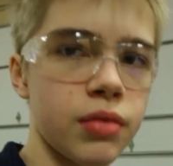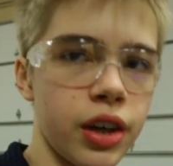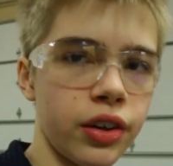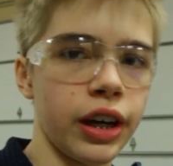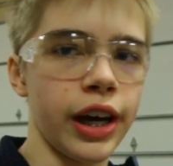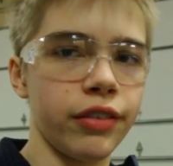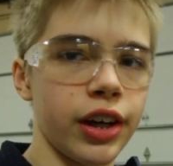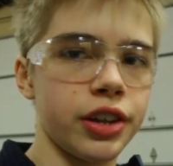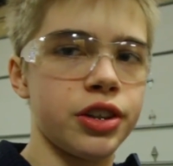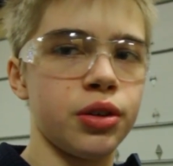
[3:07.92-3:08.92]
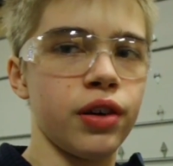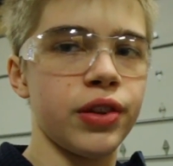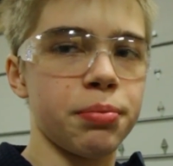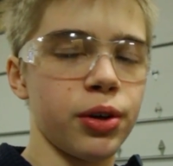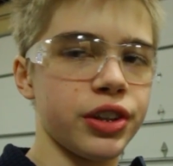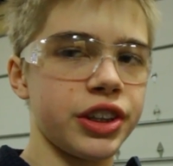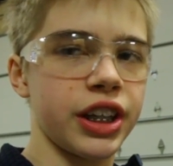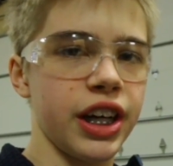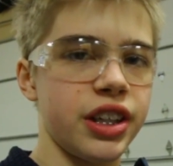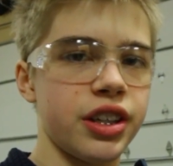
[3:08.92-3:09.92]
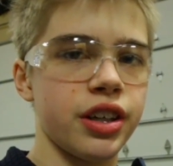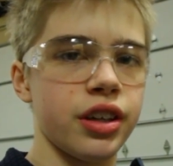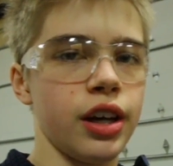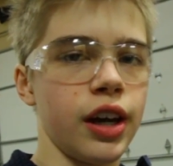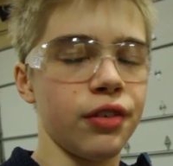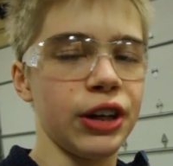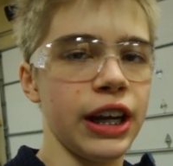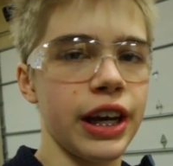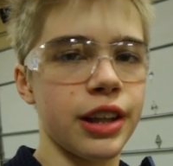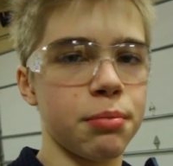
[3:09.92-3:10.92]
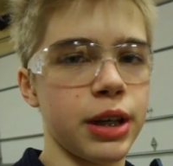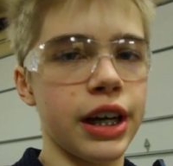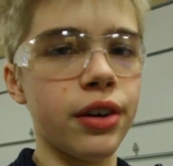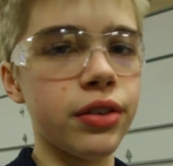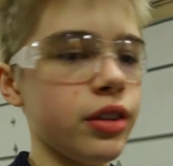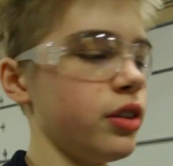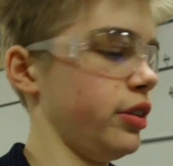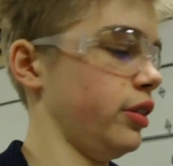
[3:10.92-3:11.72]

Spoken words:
Okay, I've got 2 of the boards cut, and if I lay them down,